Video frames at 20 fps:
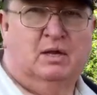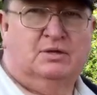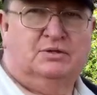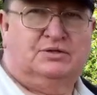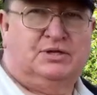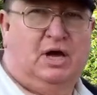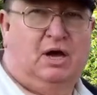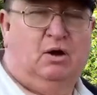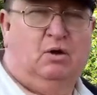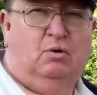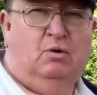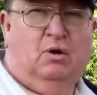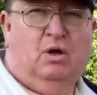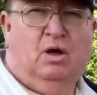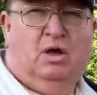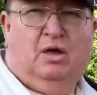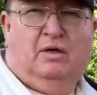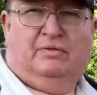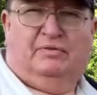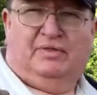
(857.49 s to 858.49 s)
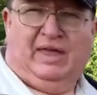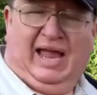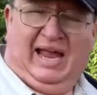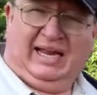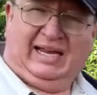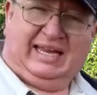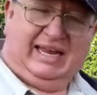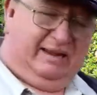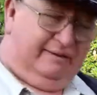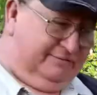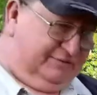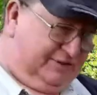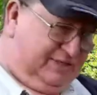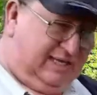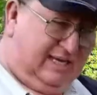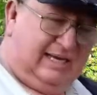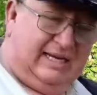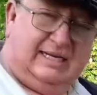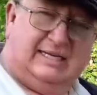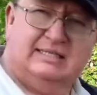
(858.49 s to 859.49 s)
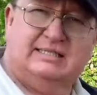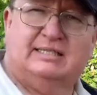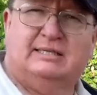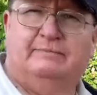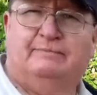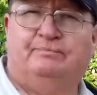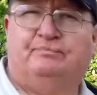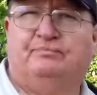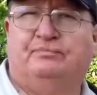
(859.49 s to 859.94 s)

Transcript: So that gives these,